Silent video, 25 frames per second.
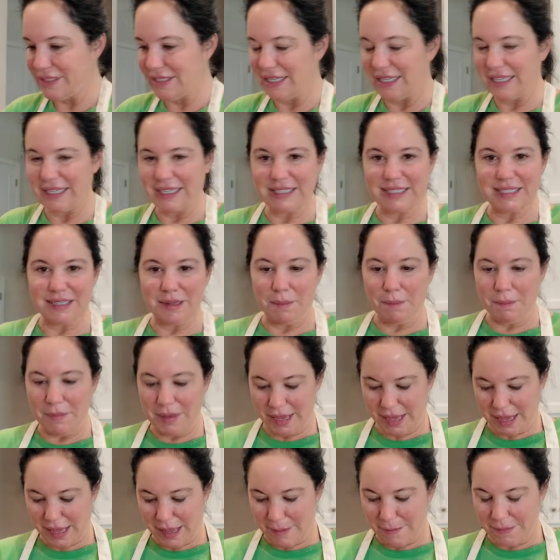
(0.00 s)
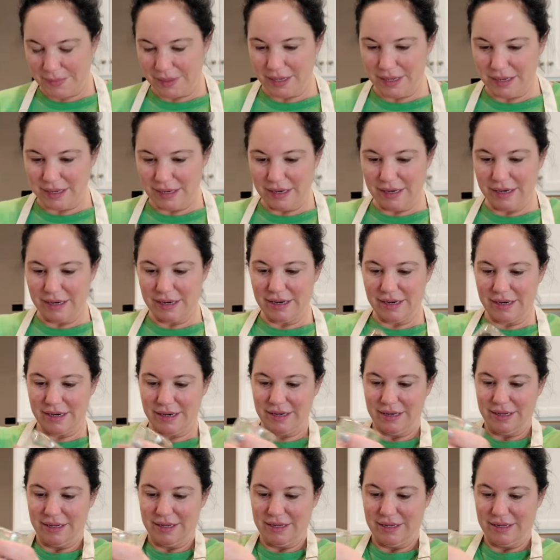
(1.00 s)
get some pepper,
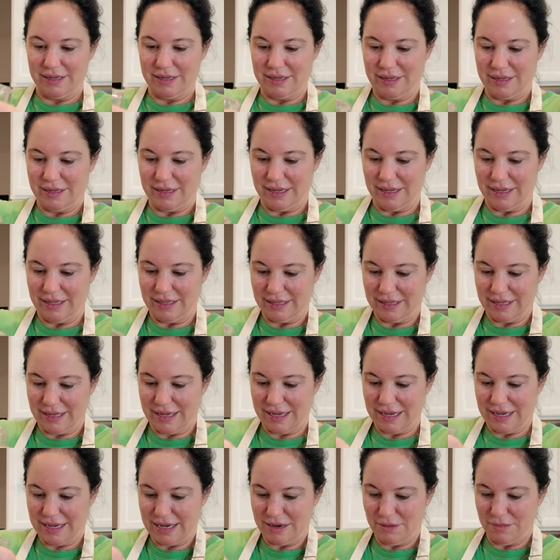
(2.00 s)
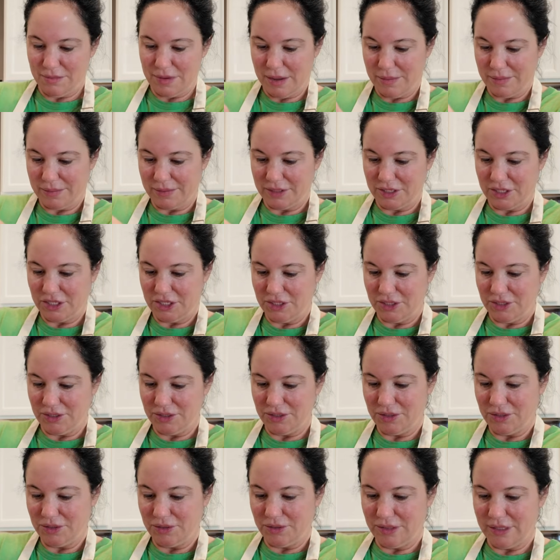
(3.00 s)
a lot of pepper
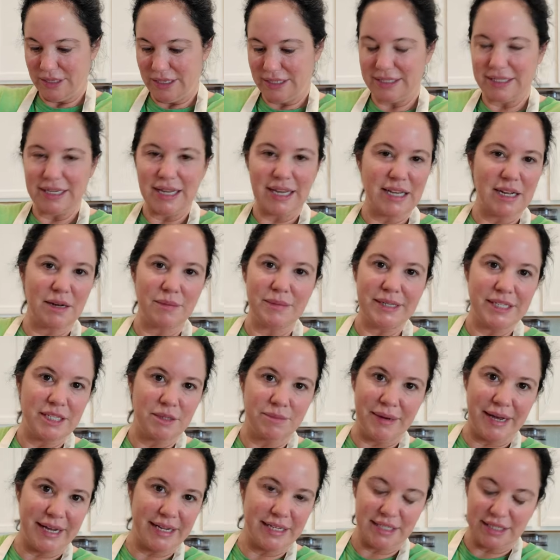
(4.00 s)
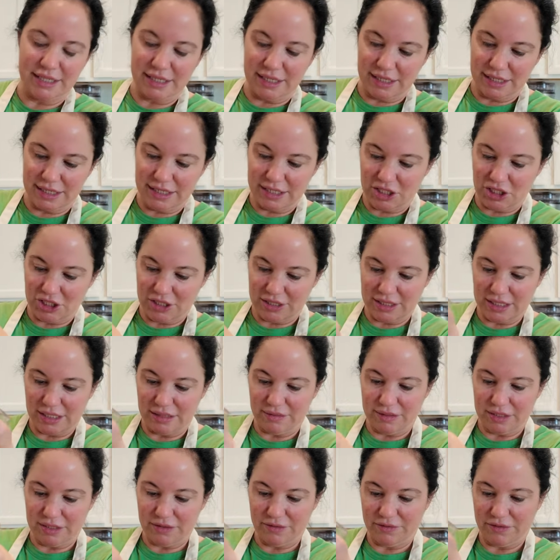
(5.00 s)
too. It's not going to be spicy, it just
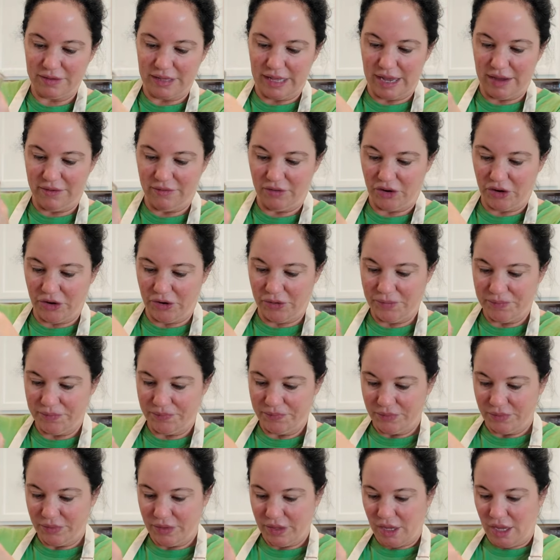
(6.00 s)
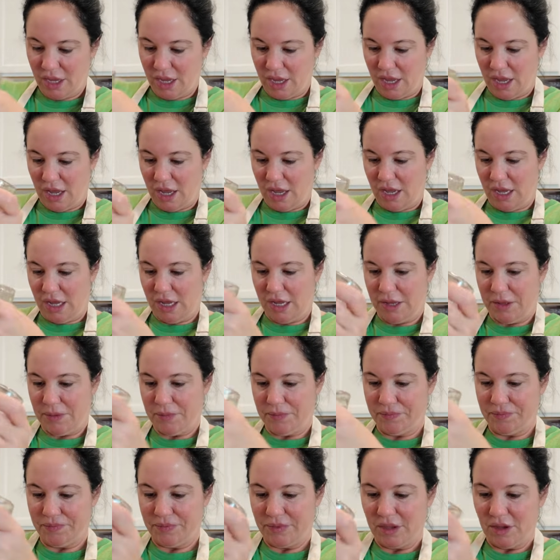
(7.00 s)
gives it flavor.
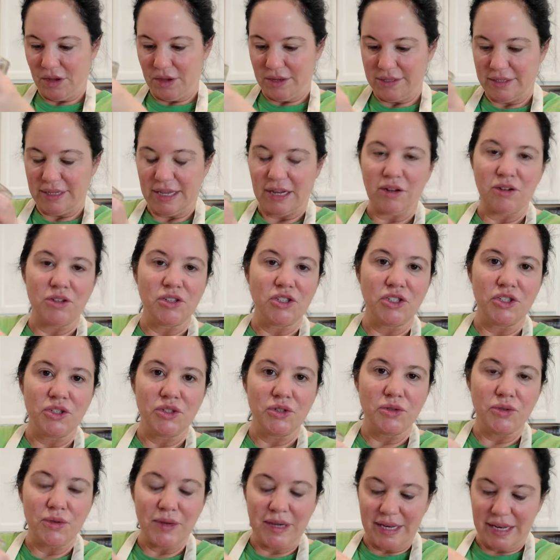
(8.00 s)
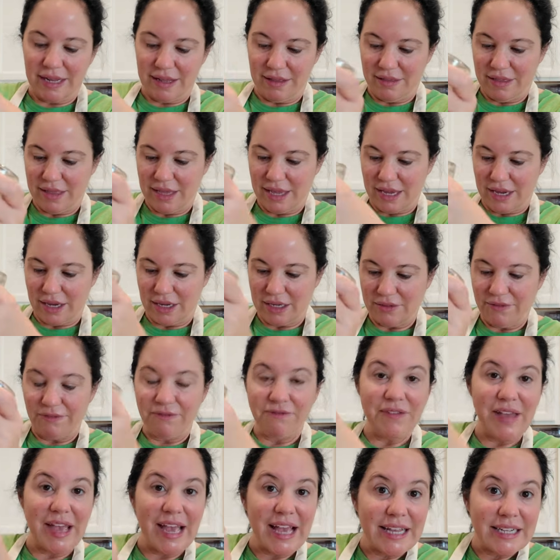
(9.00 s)
So I don't do anything
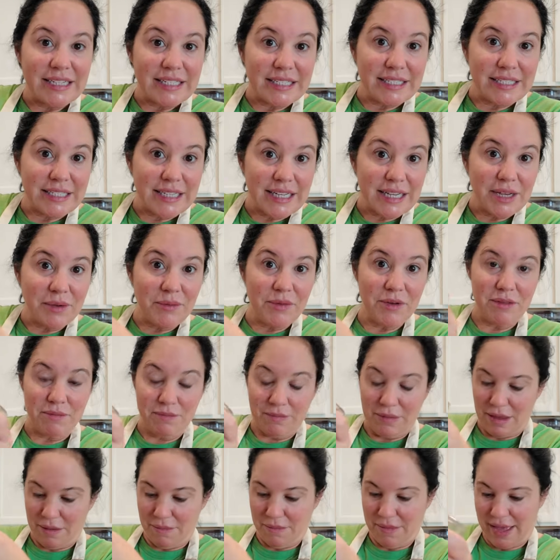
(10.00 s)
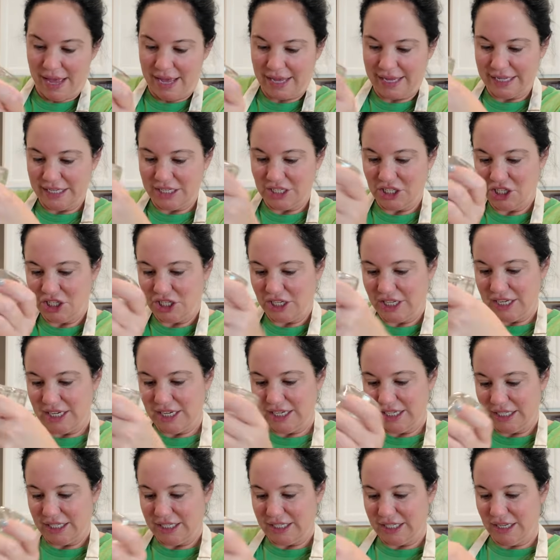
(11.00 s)
fancy with my mac and
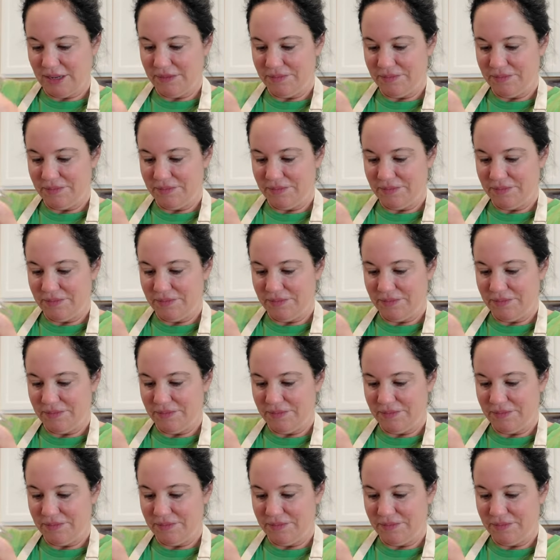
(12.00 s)
cheese.